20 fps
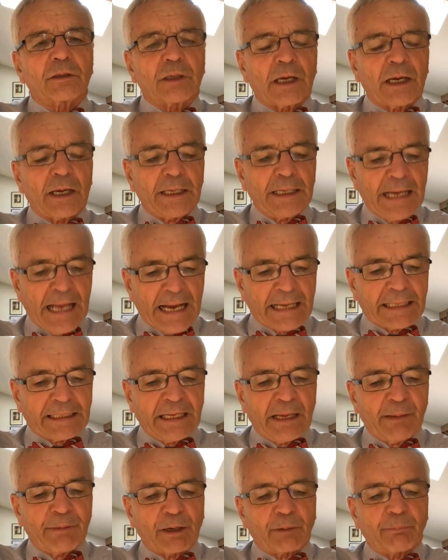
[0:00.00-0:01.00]
in
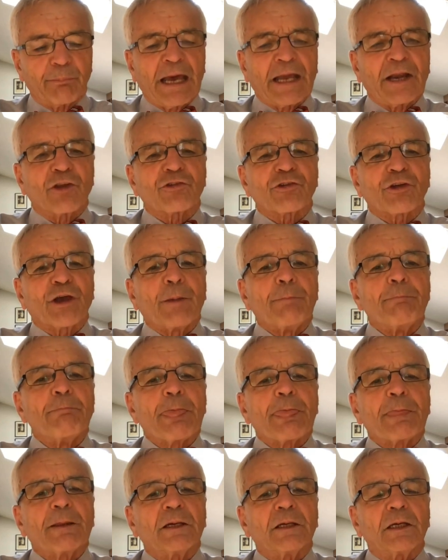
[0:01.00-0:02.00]
Academic Medicine
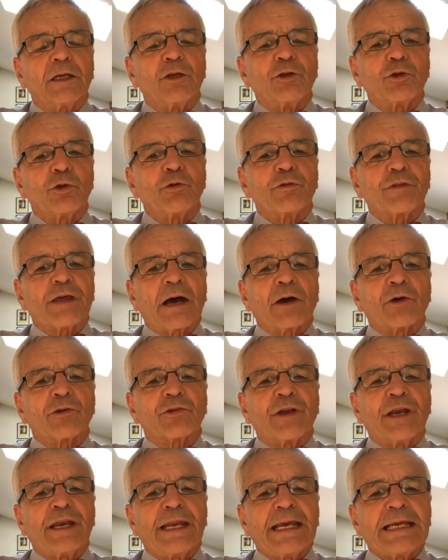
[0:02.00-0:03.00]
in
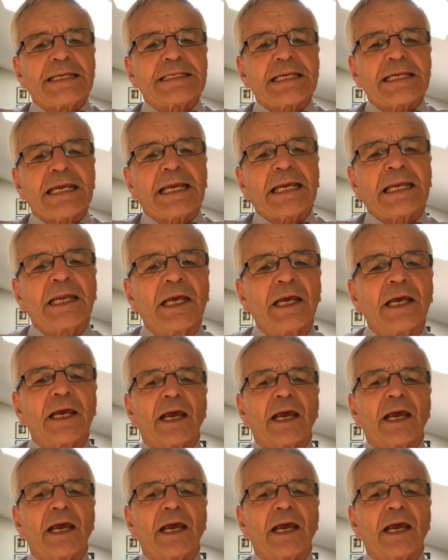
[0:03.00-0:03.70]
2018.